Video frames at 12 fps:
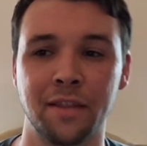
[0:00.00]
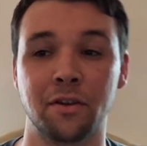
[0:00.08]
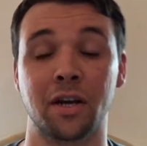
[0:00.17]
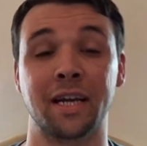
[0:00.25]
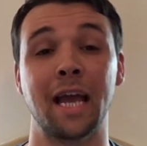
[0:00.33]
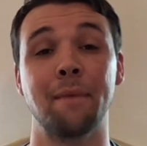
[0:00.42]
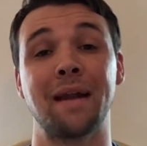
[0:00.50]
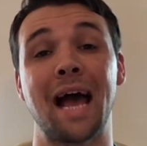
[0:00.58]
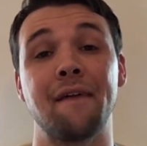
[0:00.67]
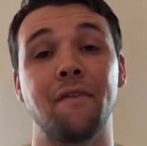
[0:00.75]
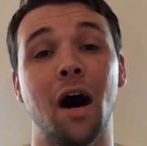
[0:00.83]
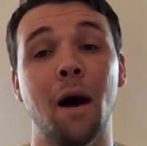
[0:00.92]
They're a game and a
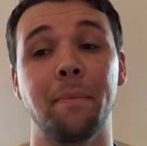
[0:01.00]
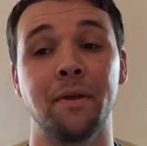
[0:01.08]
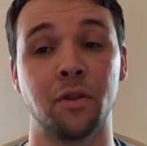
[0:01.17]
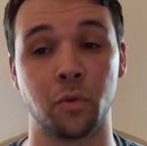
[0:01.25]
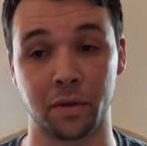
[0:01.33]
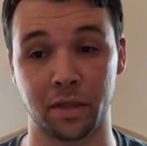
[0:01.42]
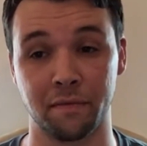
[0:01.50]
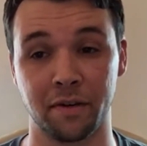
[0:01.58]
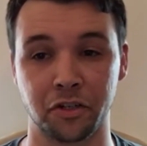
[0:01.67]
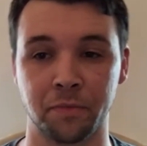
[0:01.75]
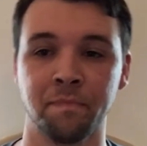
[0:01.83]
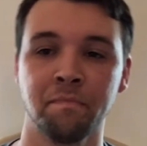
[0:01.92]
half up in the North
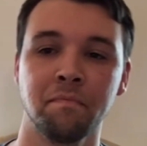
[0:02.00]
Division.